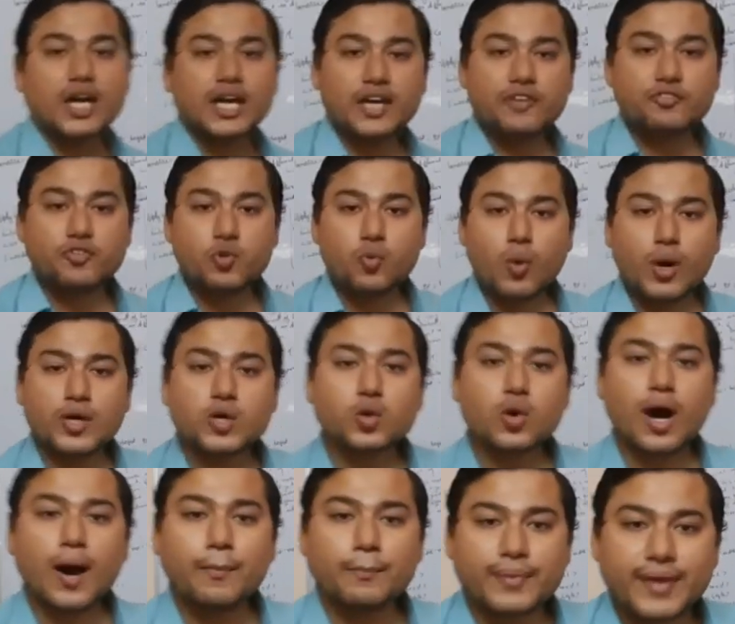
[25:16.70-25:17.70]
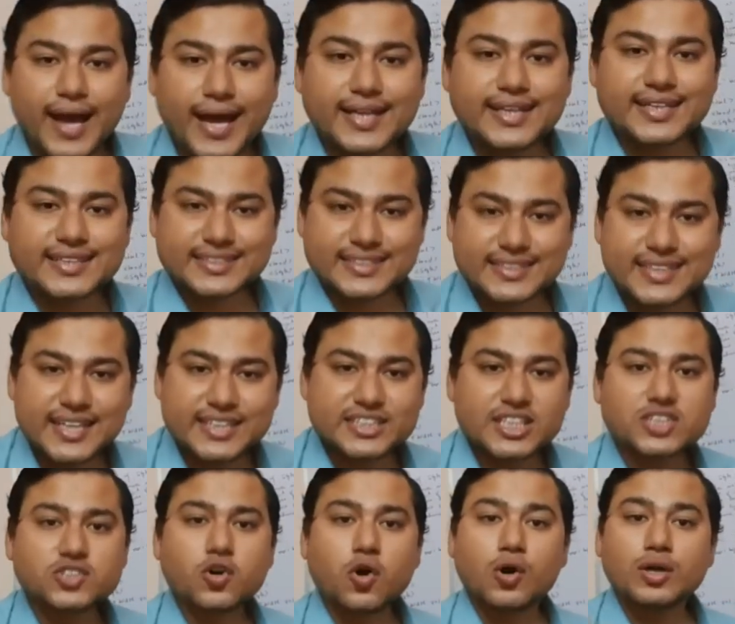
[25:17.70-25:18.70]
If you want to apply the
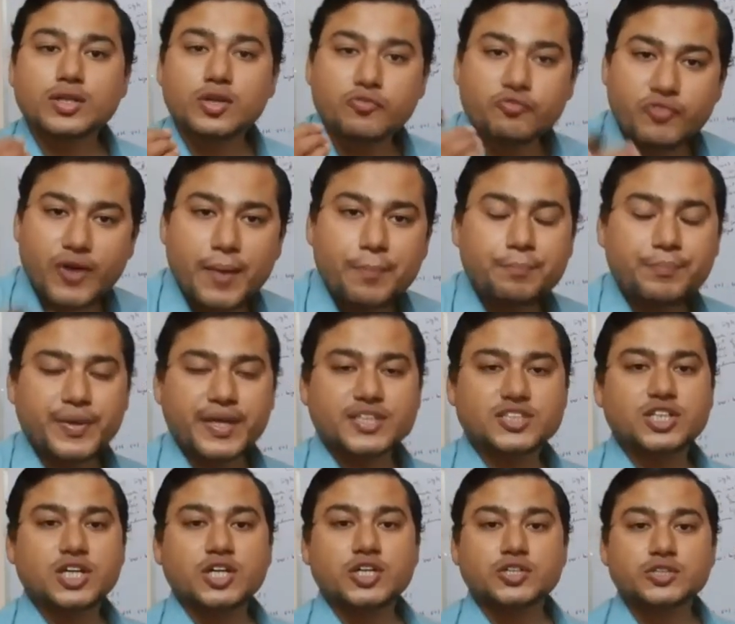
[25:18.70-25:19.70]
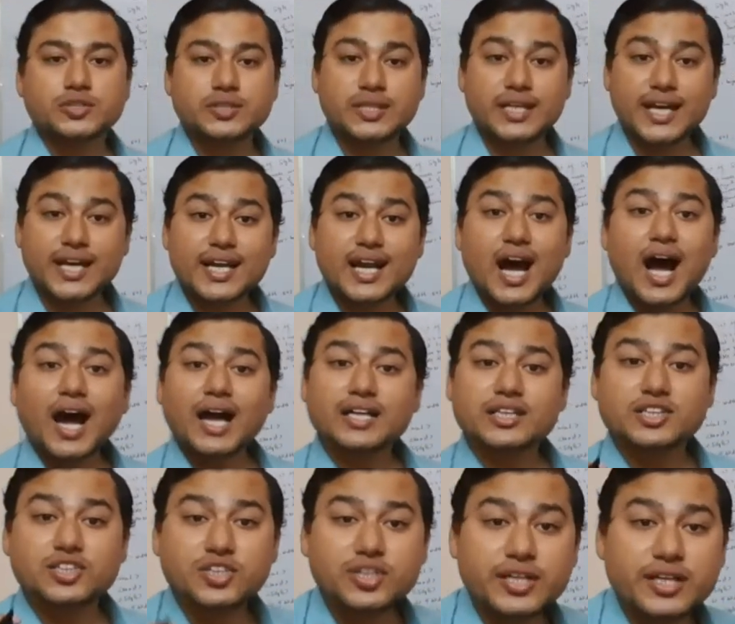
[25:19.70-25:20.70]
CSS on a web page, there
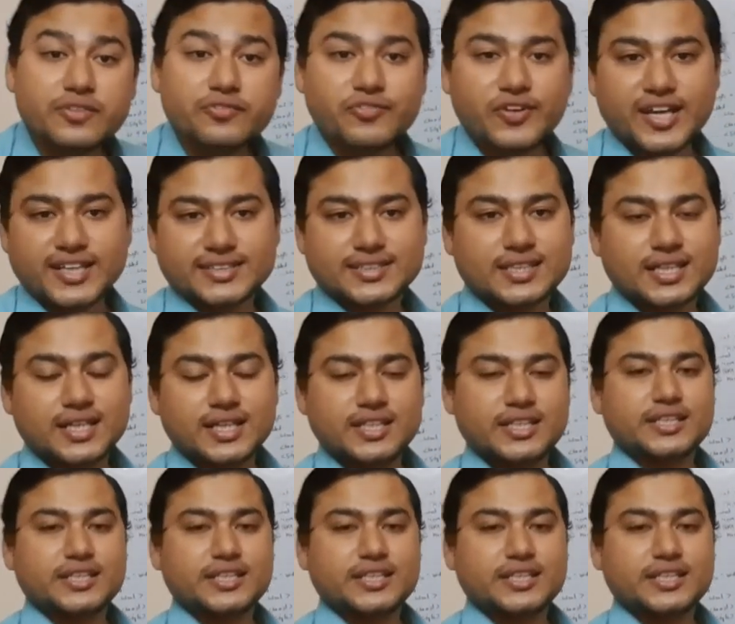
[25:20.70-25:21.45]
are three ways.